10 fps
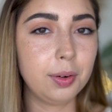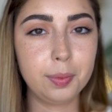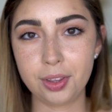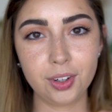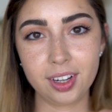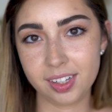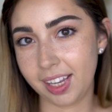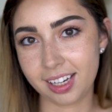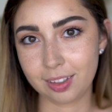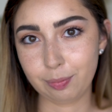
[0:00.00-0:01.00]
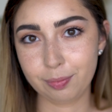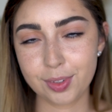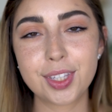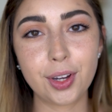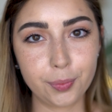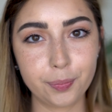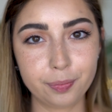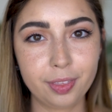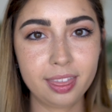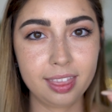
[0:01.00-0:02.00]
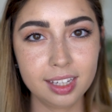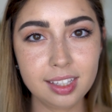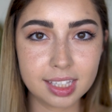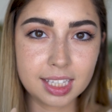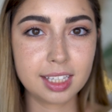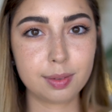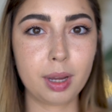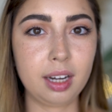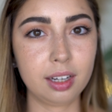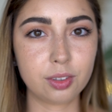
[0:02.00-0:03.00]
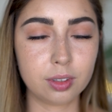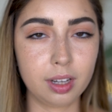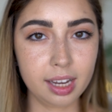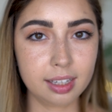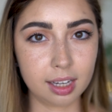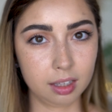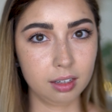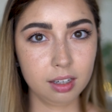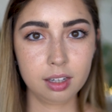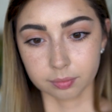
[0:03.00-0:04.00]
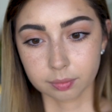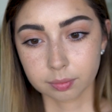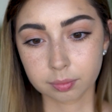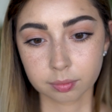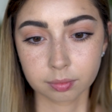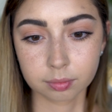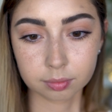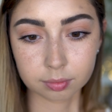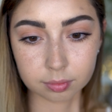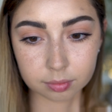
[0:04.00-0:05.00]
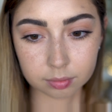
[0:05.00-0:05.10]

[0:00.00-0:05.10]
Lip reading: whether or not you like them. So this is my natural eye color. It's a pretty